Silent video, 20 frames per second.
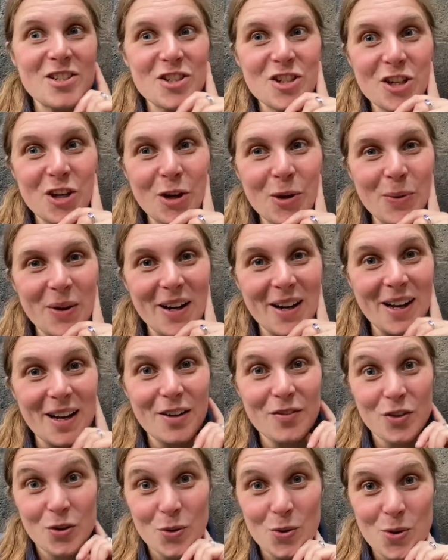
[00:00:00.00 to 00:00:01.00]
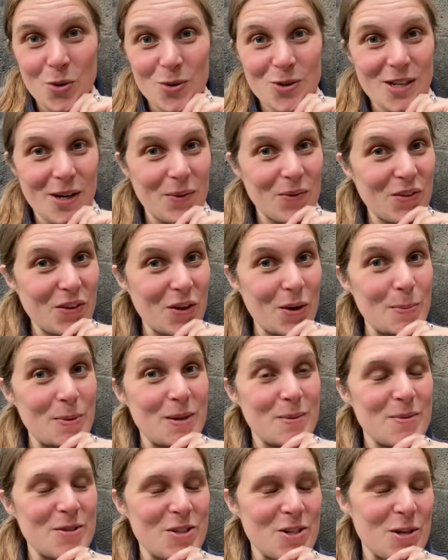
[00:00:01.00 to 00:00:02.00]
sure if you go down thermal
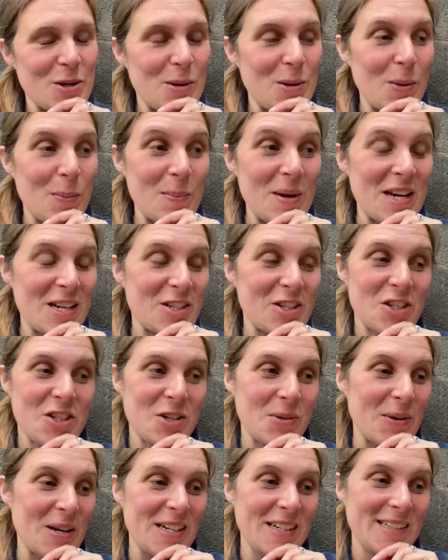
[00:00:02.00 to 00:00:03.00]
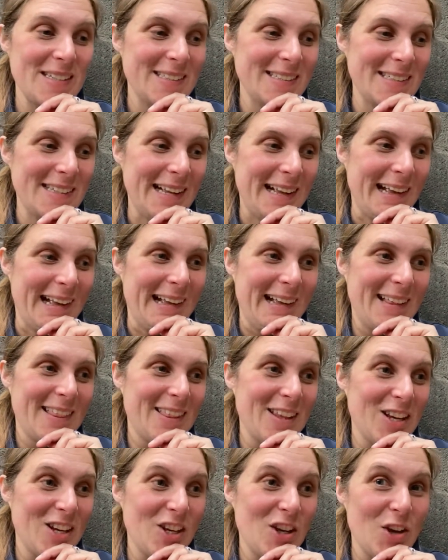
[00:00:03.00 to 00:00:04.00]
imaging, make sure
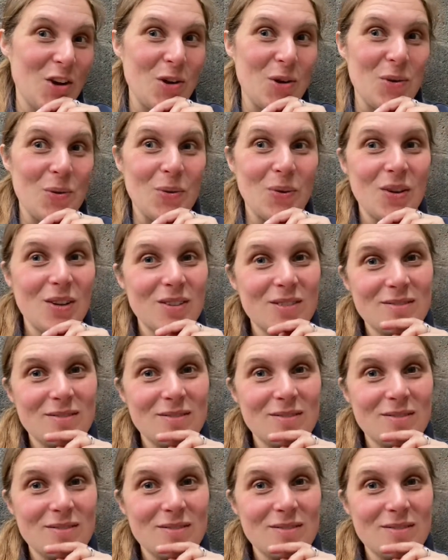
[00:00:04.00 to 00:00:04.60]
that you